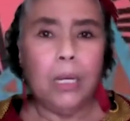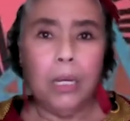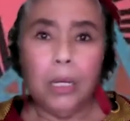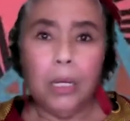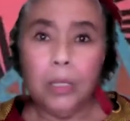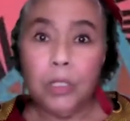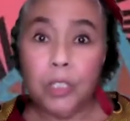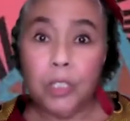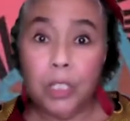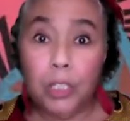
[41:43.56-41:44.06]

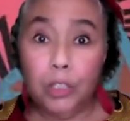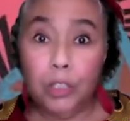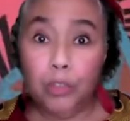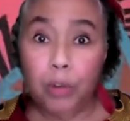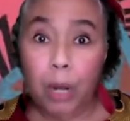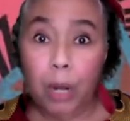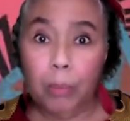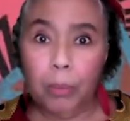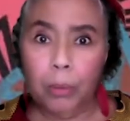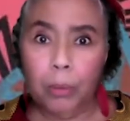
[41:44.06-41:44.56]
See
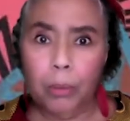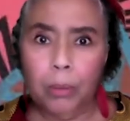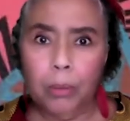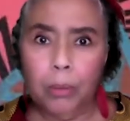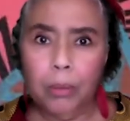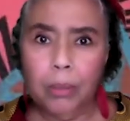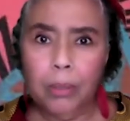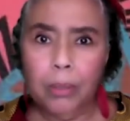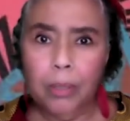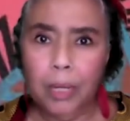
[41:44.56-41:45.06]
trouble,
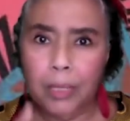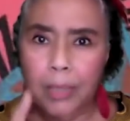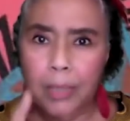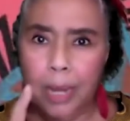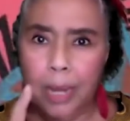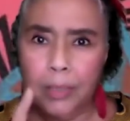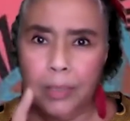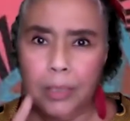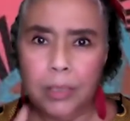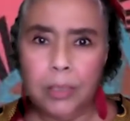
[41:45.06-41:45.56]

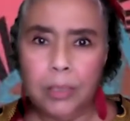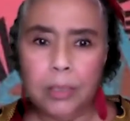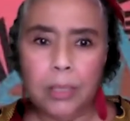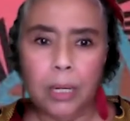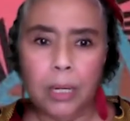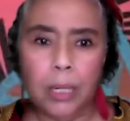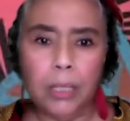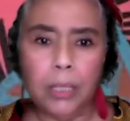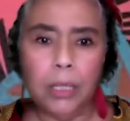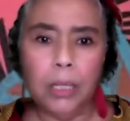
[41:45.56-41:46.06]
Anansi's
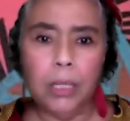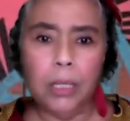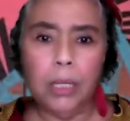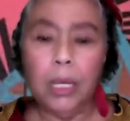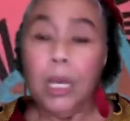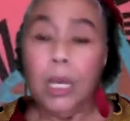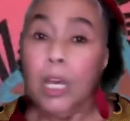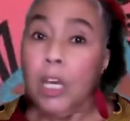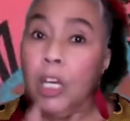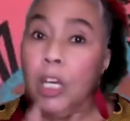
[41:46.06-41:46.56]
son.
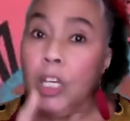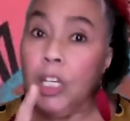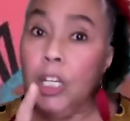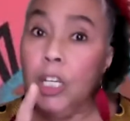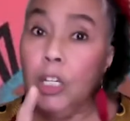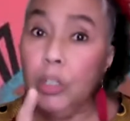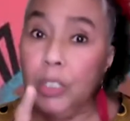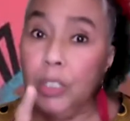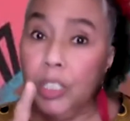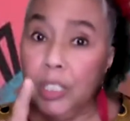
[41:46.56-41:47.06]

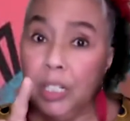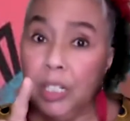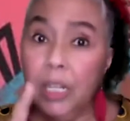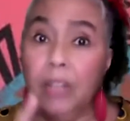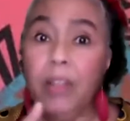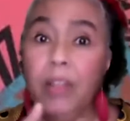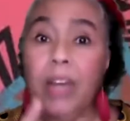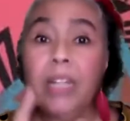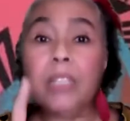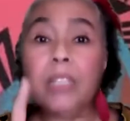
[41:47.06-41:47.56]
He could
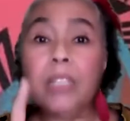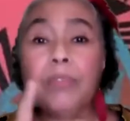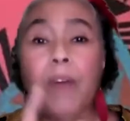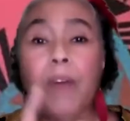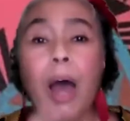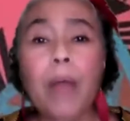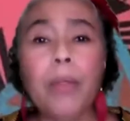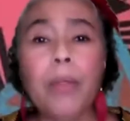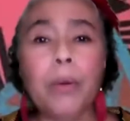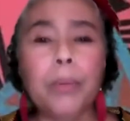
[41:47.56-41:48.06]
see that his
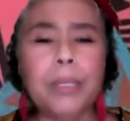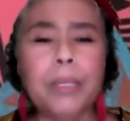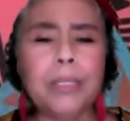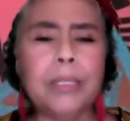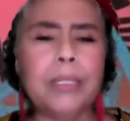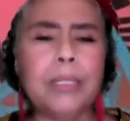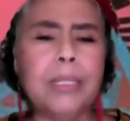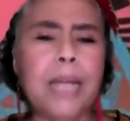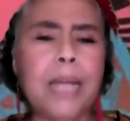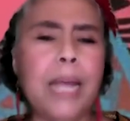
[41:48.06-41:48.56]
father was
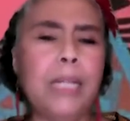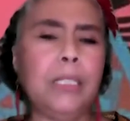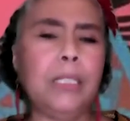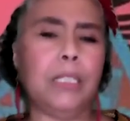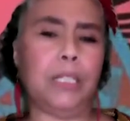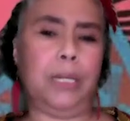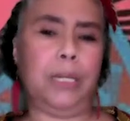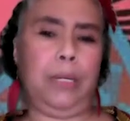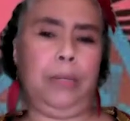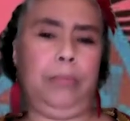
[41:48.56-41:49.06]
in
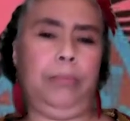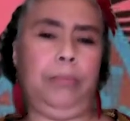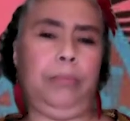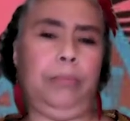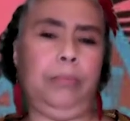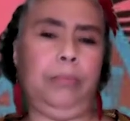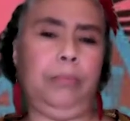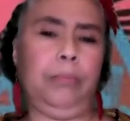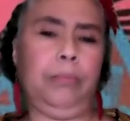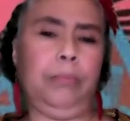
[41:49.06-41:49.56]
danger.
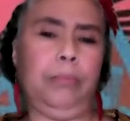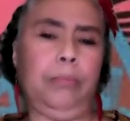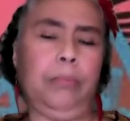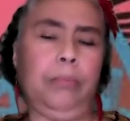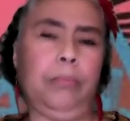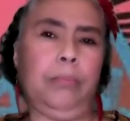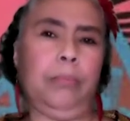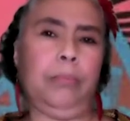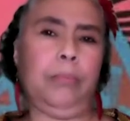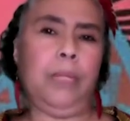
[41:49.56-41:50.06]

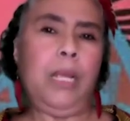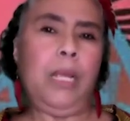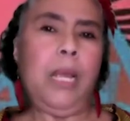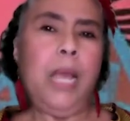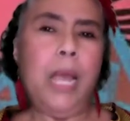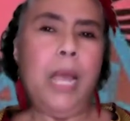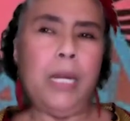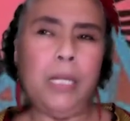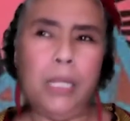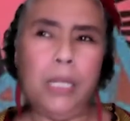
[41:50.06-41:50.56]

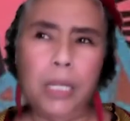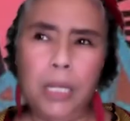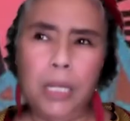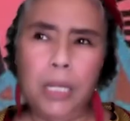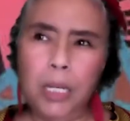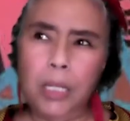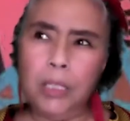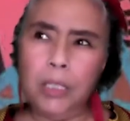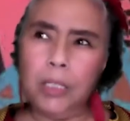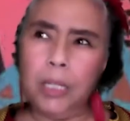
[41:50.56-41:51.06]
And
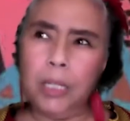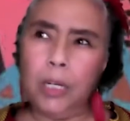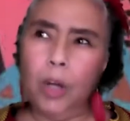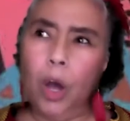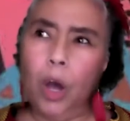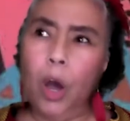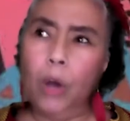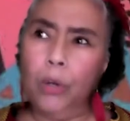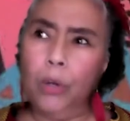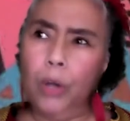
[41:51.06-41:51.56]
he said,
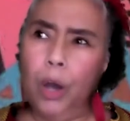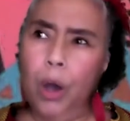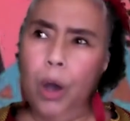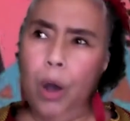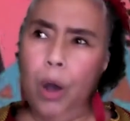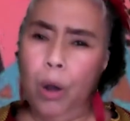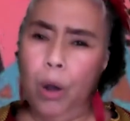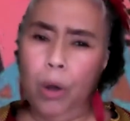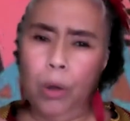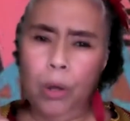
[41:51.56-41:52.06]
Oh
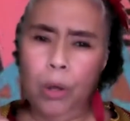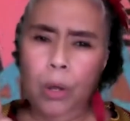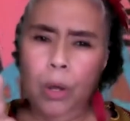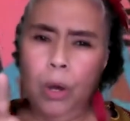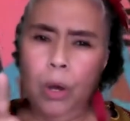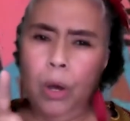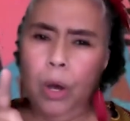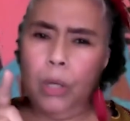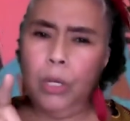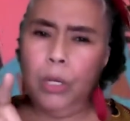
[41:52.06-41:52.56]
no,
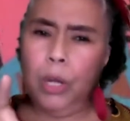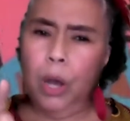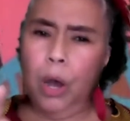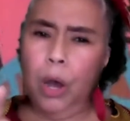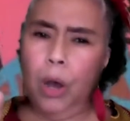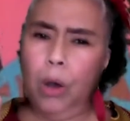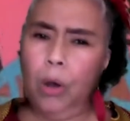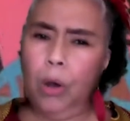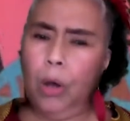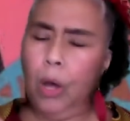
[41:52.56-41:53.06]
oh
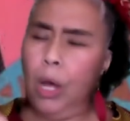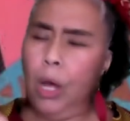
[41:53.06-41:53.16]
no,